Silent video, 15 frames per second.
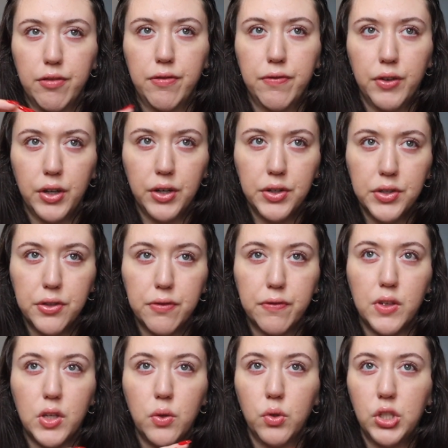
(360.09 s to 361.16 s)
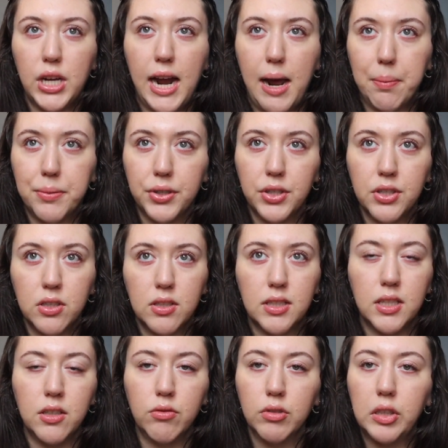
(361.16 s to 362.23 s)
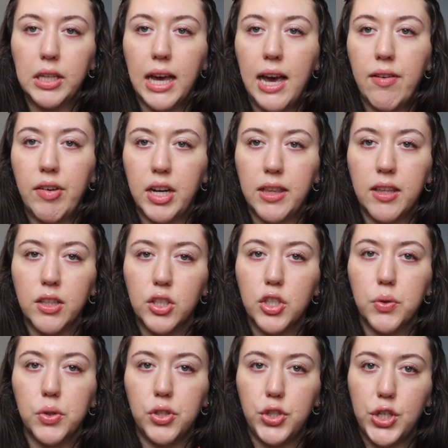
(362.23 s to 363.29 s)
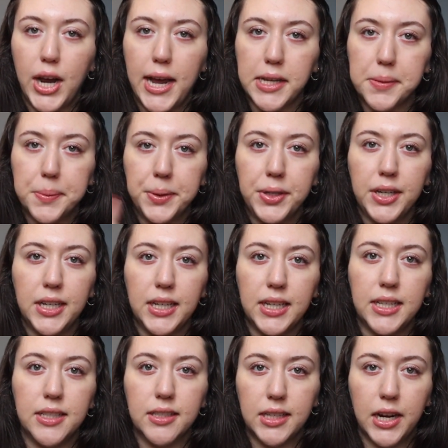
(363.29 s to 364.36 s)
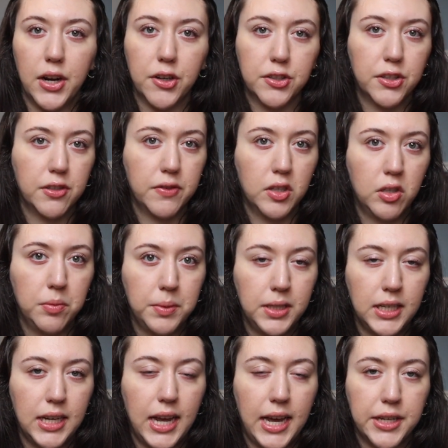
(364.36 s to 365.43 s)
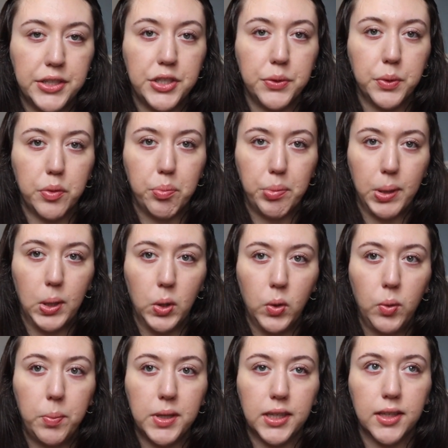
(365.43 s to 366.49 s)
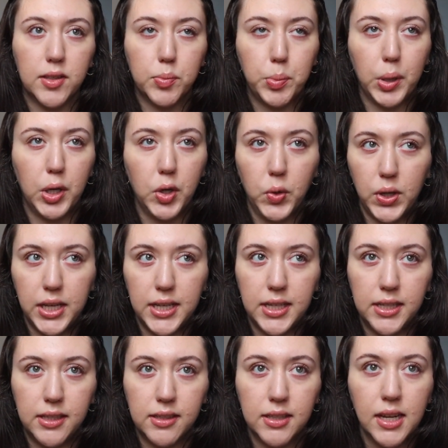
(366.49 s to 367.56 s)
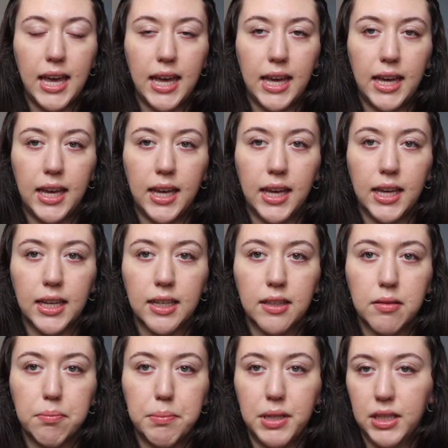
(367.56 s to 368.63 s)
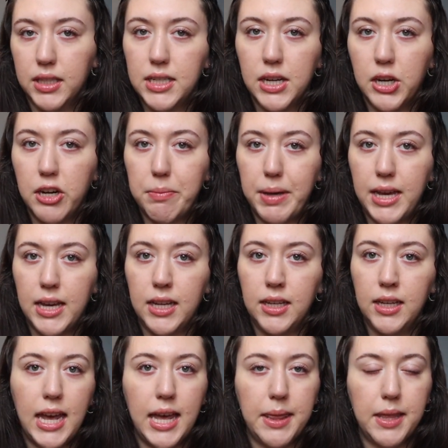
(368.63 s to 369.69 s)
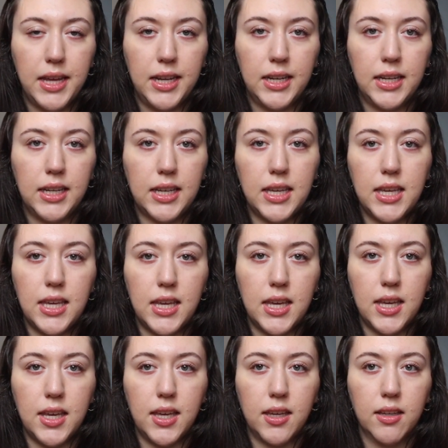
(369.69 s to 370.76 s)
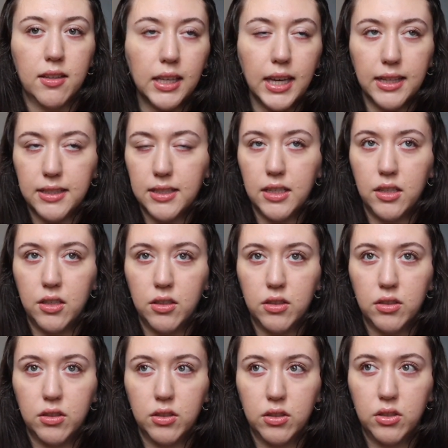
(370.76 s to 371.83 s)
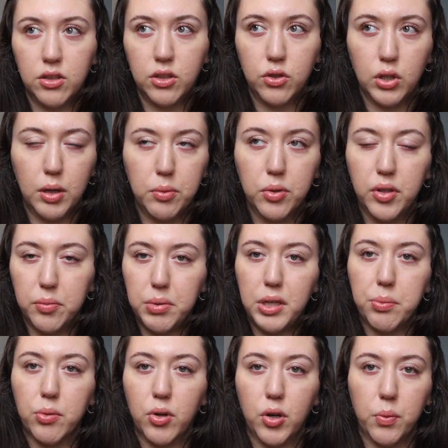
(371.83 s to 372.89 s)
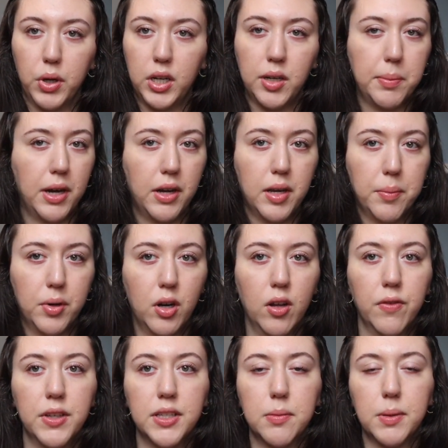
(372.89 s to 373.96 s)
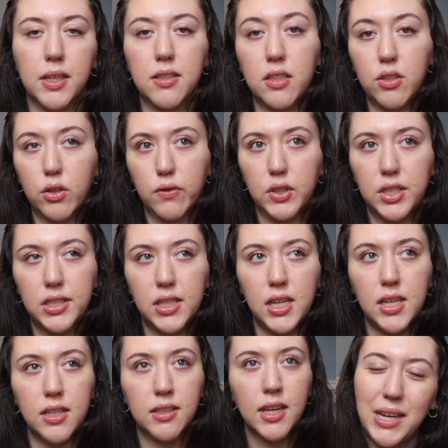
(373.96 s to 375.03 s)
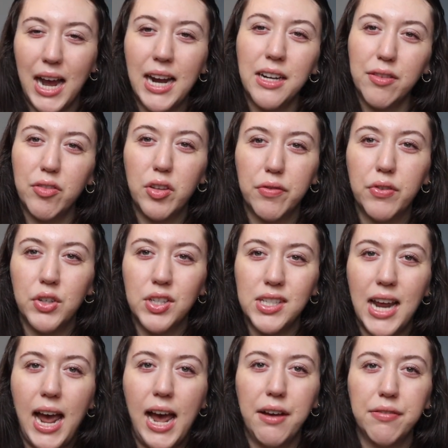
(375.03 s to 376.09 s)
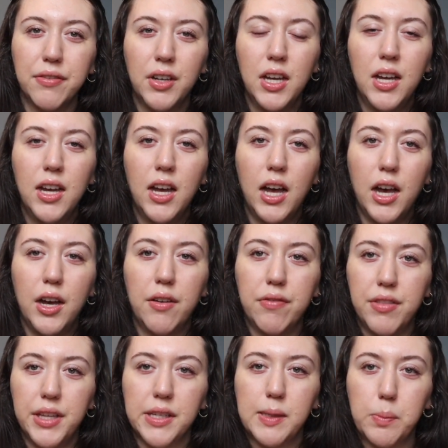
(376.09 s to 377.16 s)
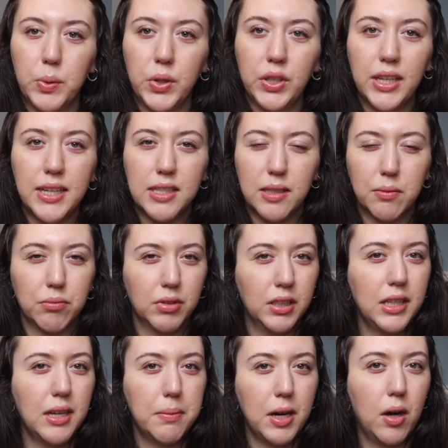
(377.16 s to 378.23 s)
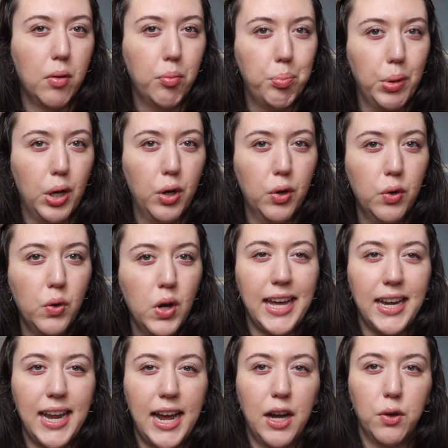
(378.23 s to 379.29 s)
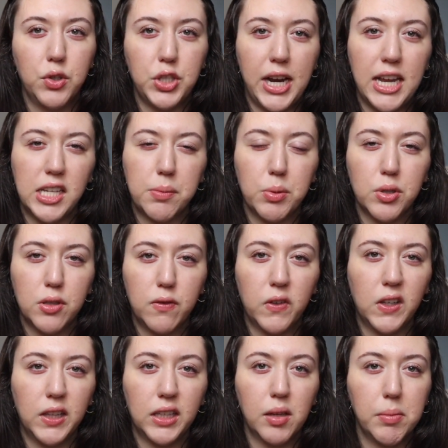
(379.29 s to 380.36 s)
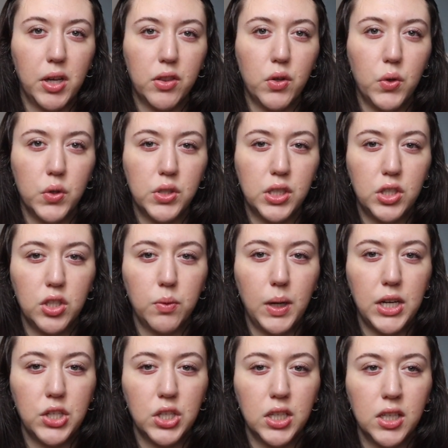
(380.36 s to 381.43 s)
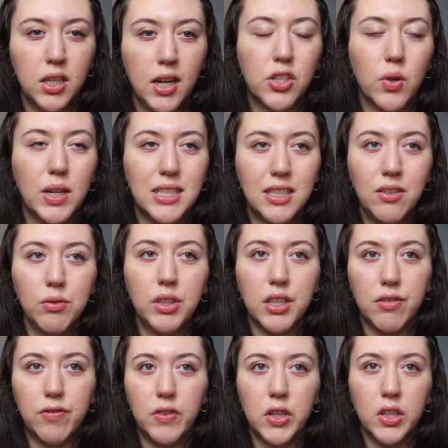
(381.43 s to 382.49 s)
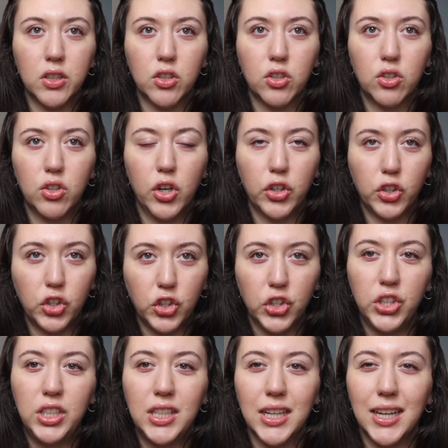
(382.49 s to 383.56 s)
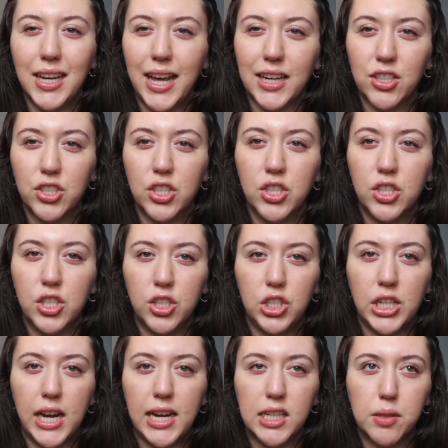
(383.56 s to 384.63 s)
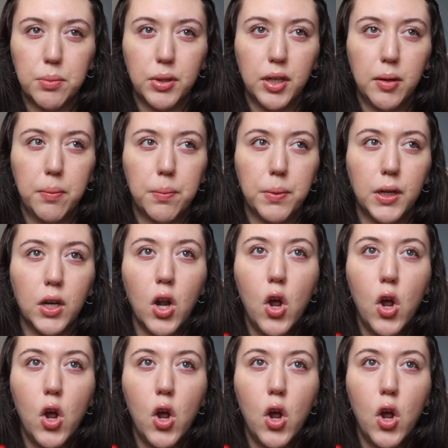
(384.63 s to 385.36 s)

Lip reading: first few chapters didn't really have anything to do with Jasper and his character development. It had to do with Bo, because Bo is a military man, and then he gets into trouble and people are worried about him and all of this because he's overseas. Kind of the first half of this book is really about Bo and how Jasper's feeling about the whole situation. So I didn't really feel a good connection to Jasper, but